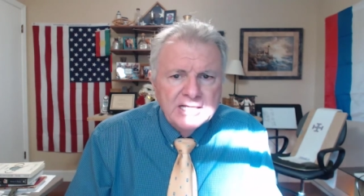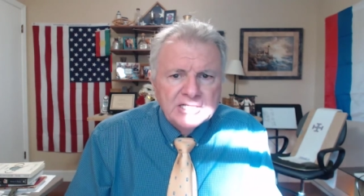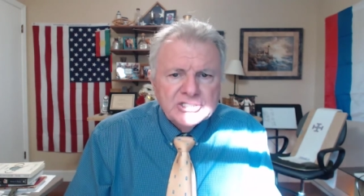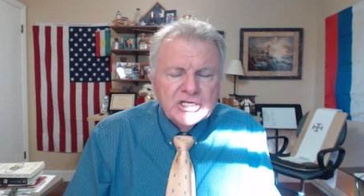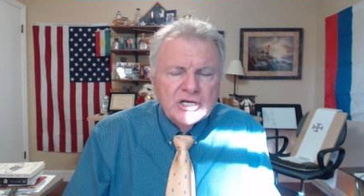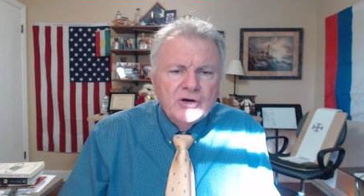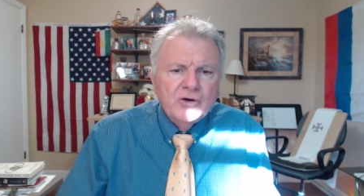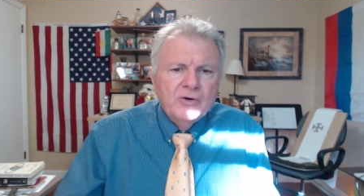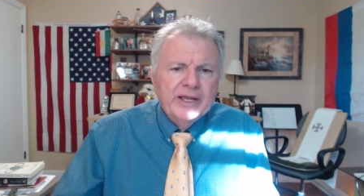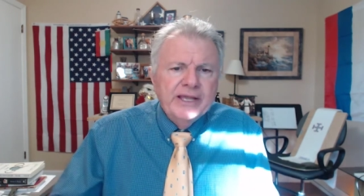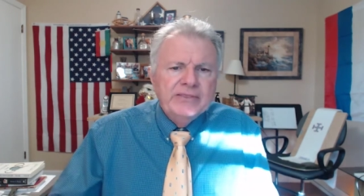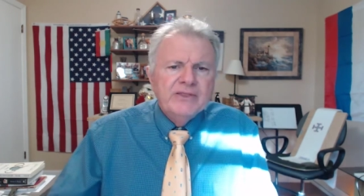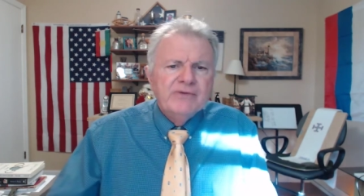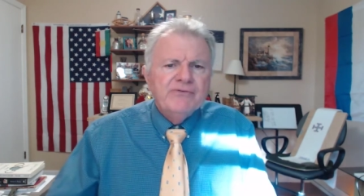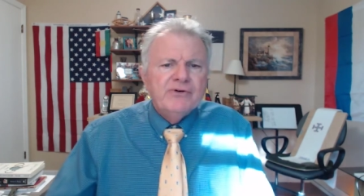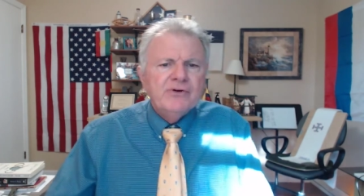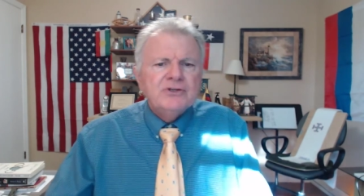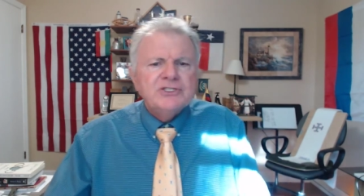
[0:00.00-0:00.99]
So in
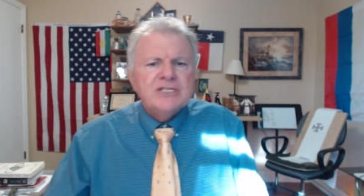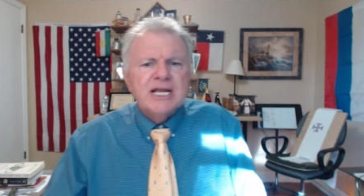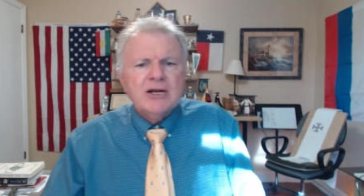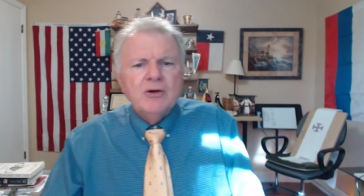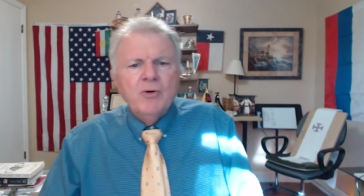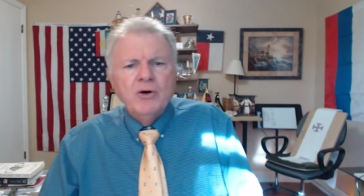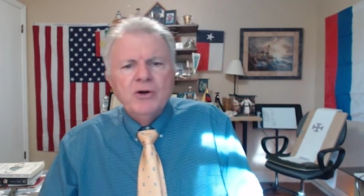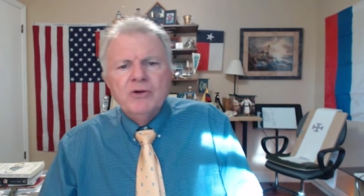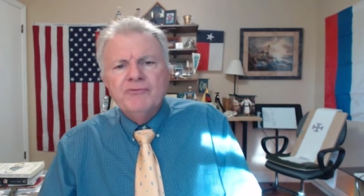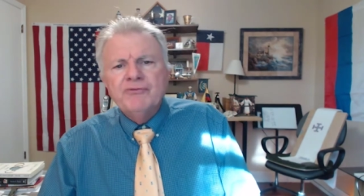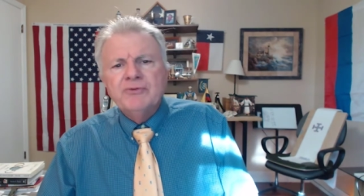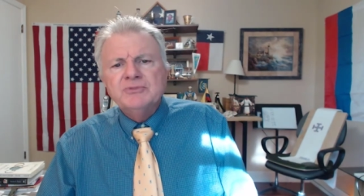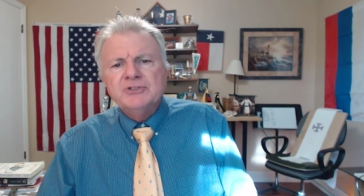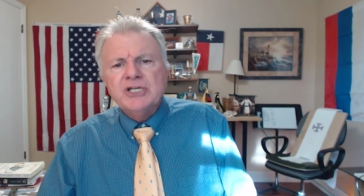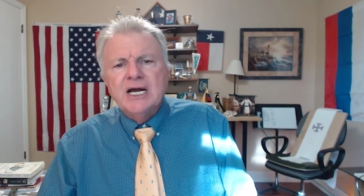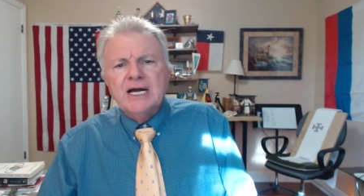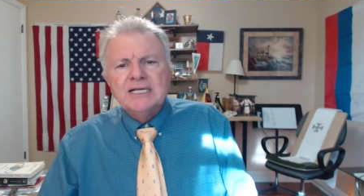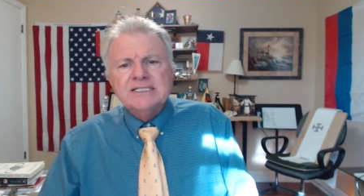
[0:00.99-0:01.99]
the verse I quoted from
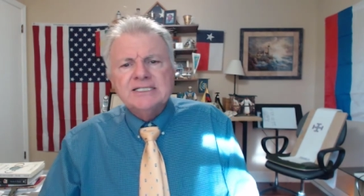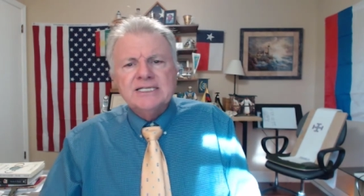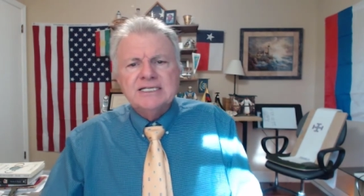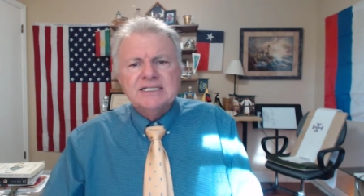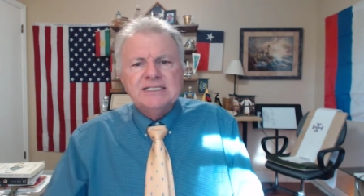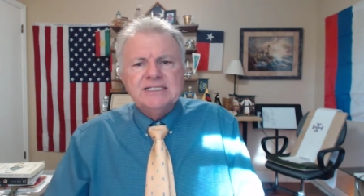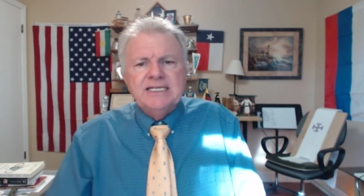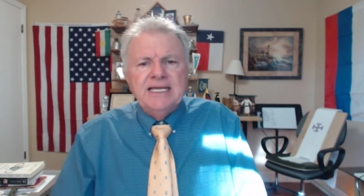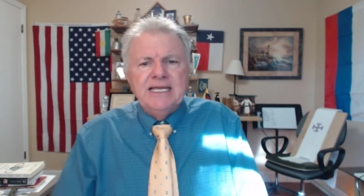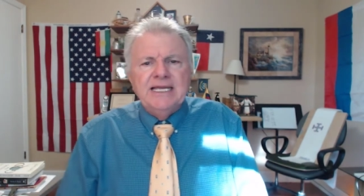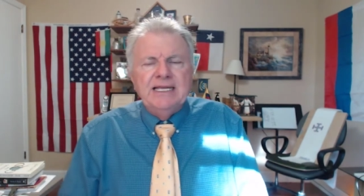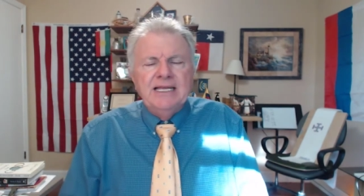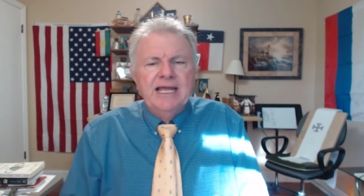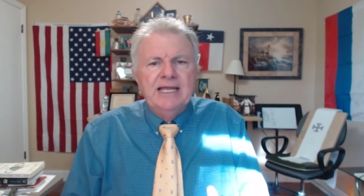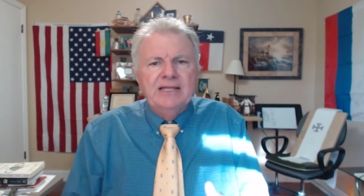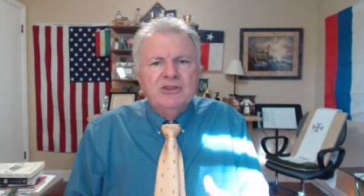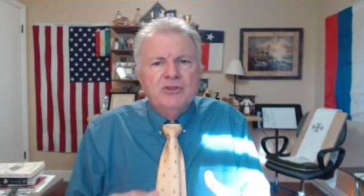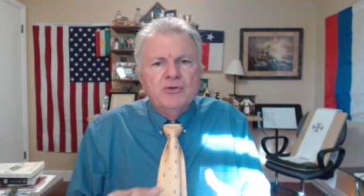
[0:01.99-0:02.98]
John 16,
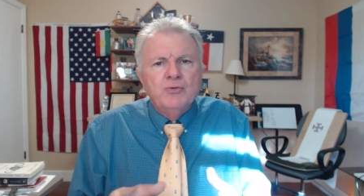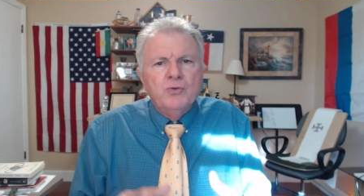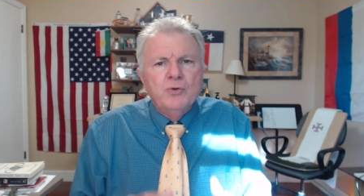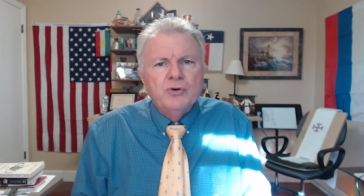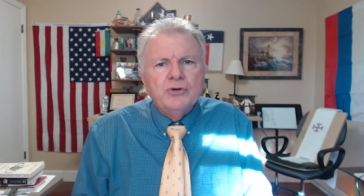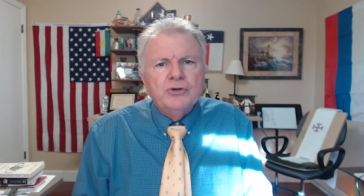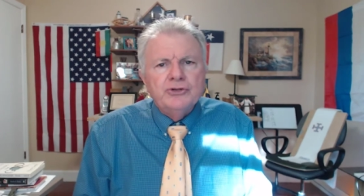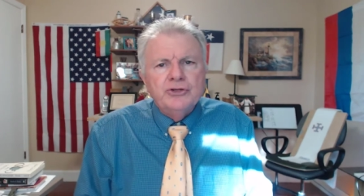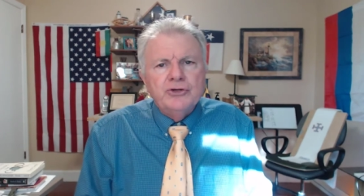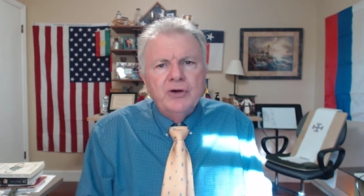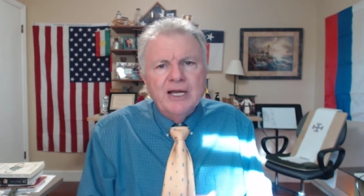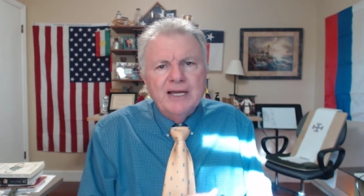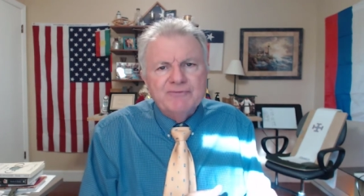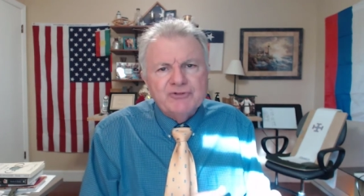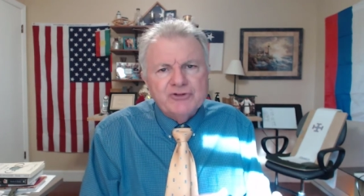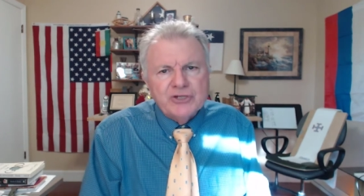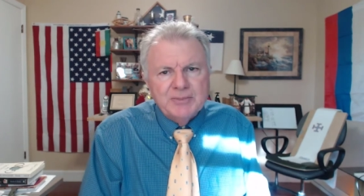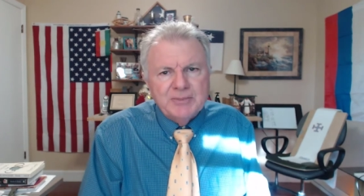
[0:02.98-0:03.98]
in the world you'll
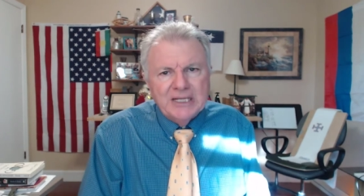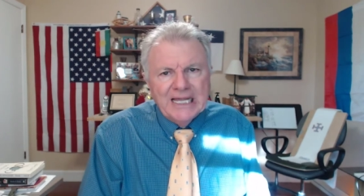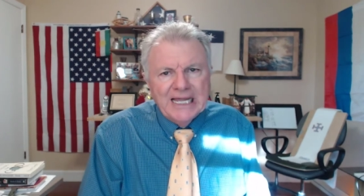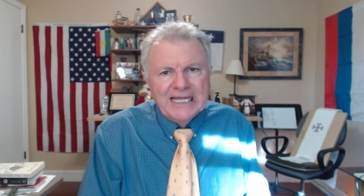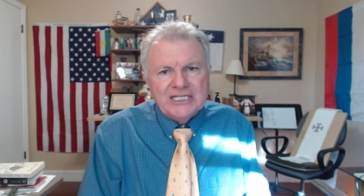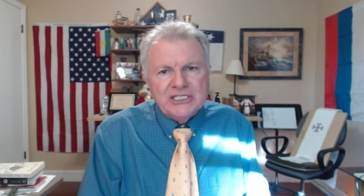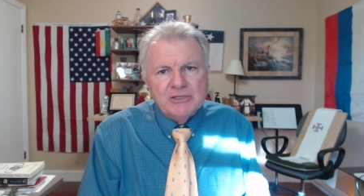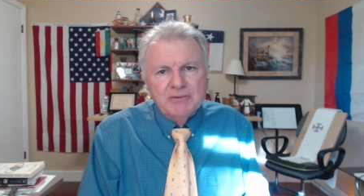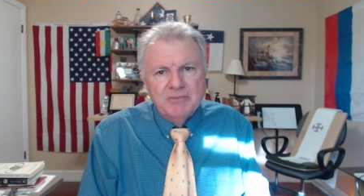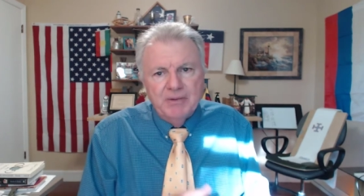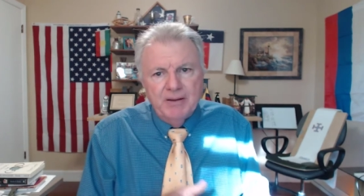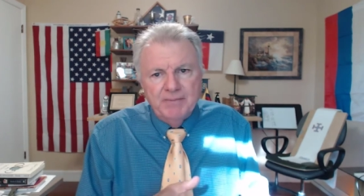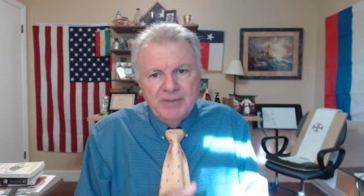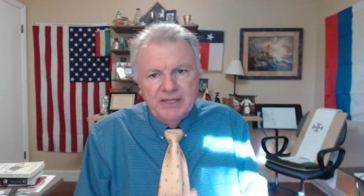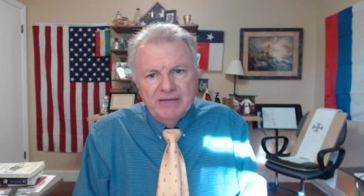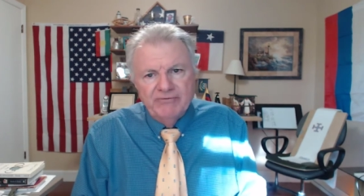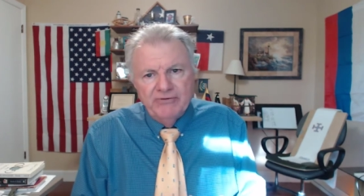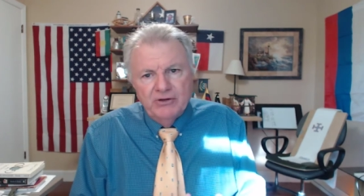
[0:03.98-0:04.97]
have tribulation, but
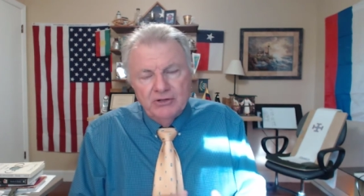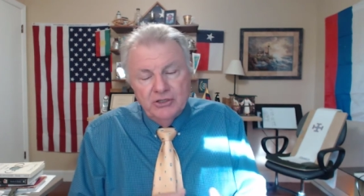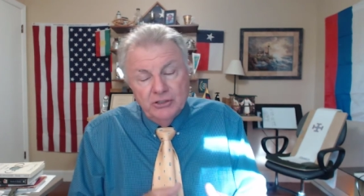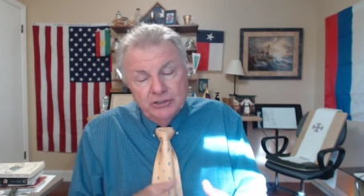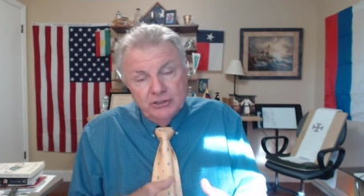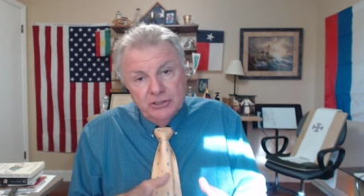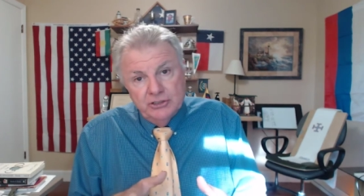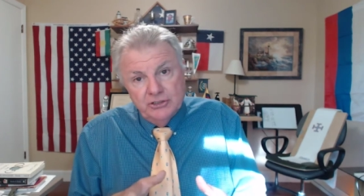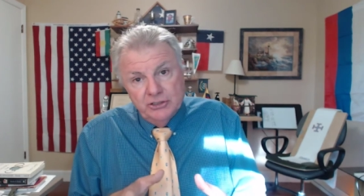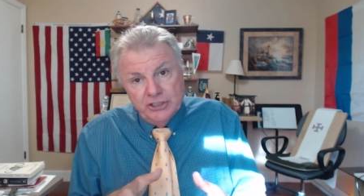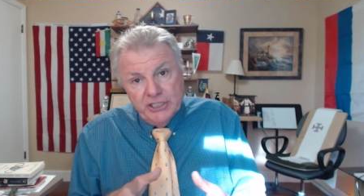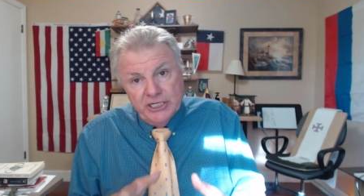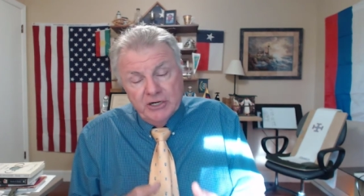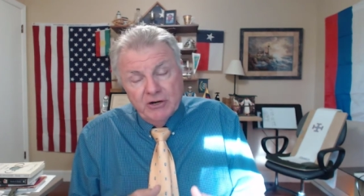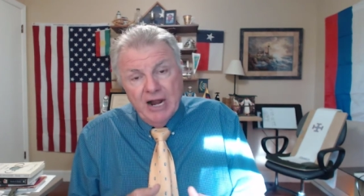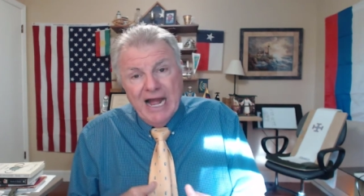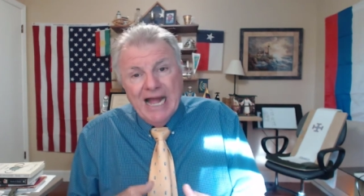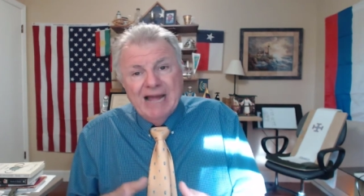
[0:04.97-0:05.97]
be of good
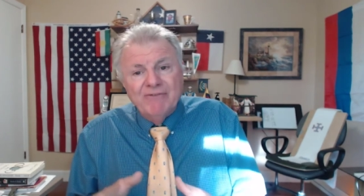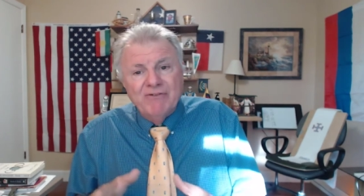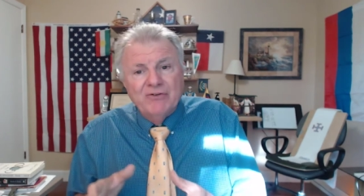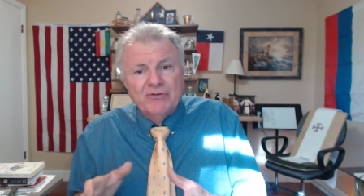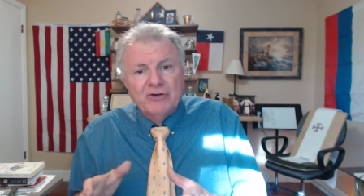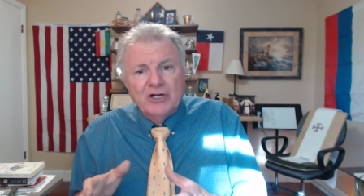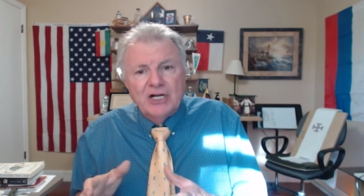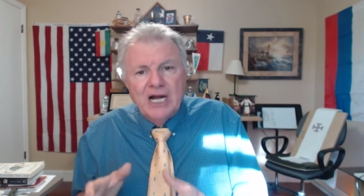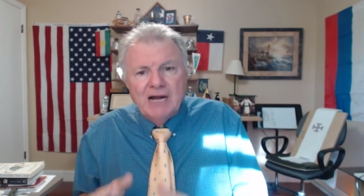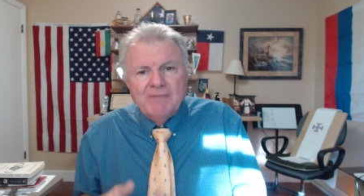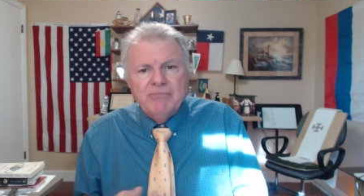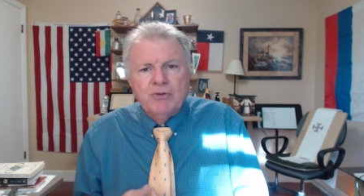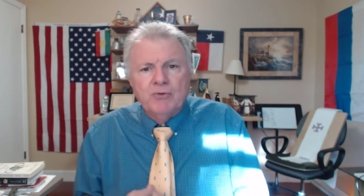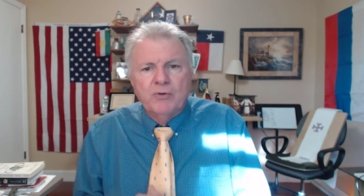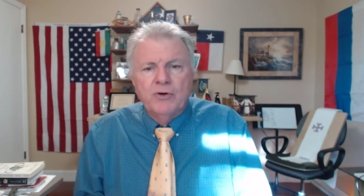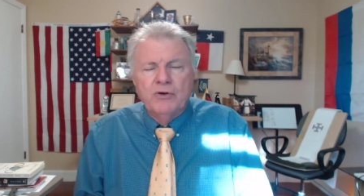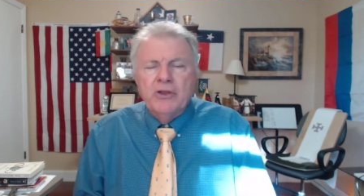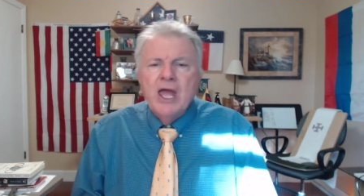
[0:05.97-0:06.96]
cheer. I have overcome the
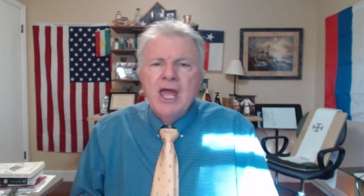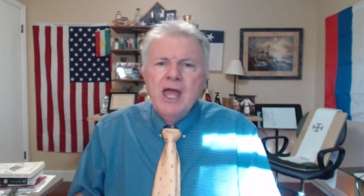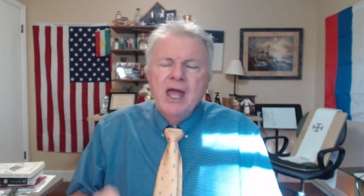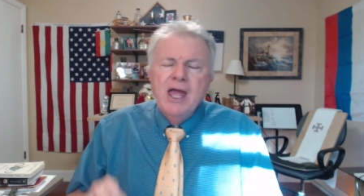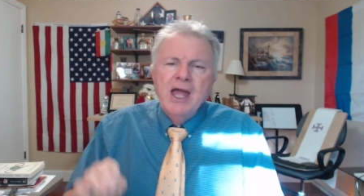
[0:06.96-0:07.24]
world.